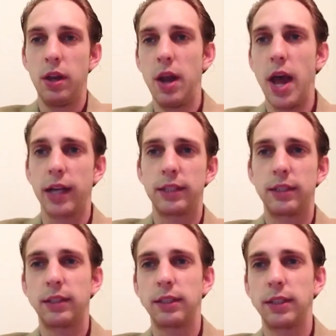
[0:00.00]

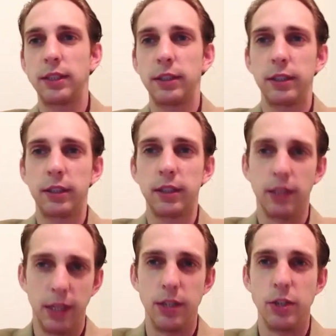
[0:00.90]
Next,
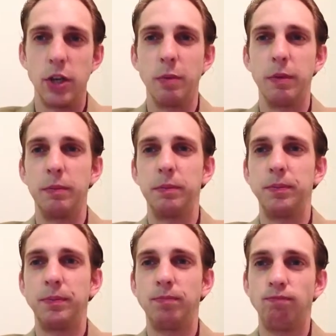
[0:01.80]
ladies and gentlemen.
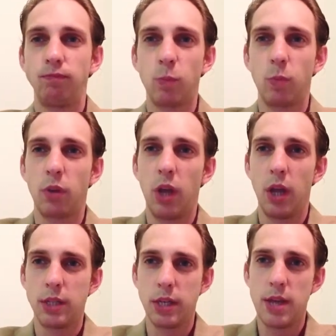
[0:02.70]

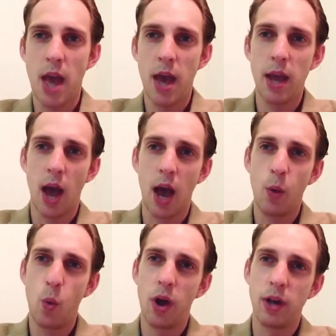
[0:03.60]
Today I
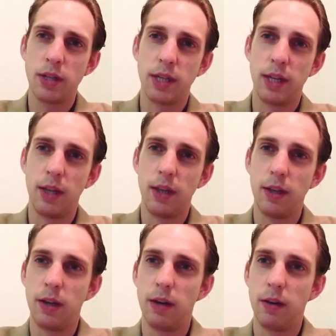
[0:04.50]
was
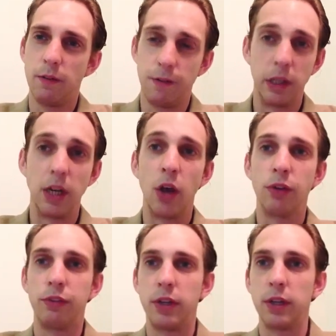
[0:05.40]
in
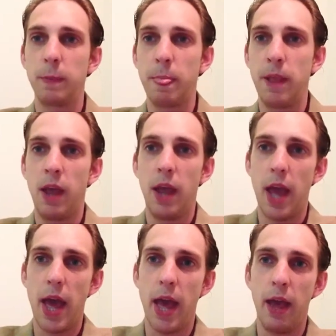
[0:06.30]
Philadelphia,
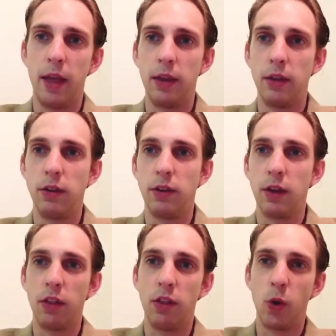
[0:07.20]
and
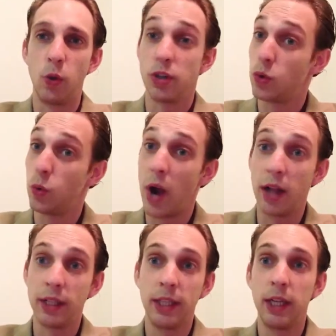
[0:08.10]
there was a
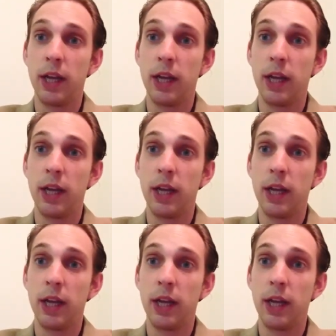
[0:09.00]
rally.